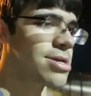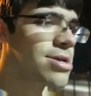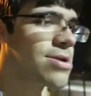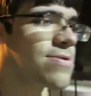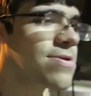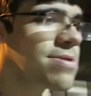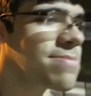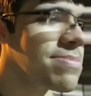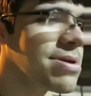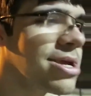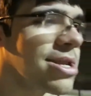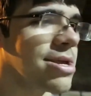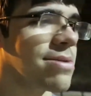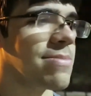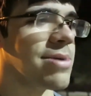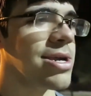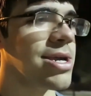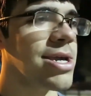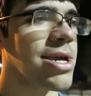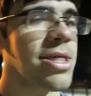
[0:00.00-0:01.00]
Quit beating
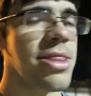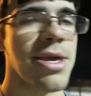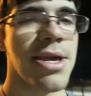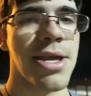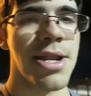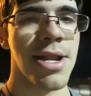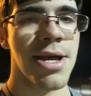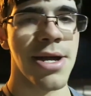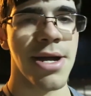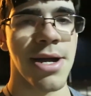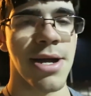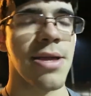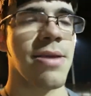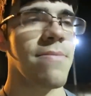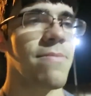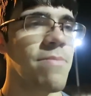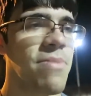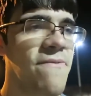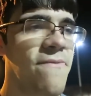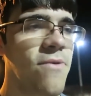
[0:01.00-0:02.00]
me. And then
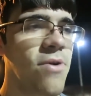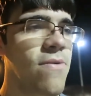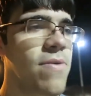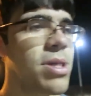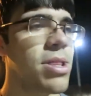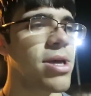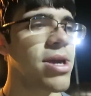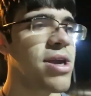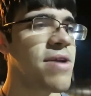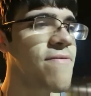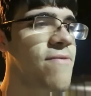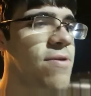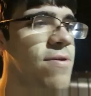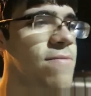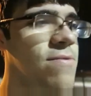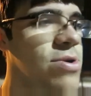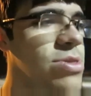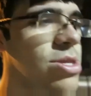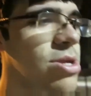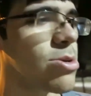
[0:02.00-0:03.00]
before we leave,
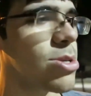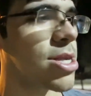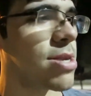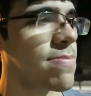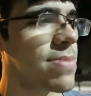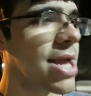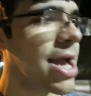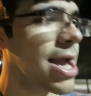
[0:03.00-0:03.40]
we'll do some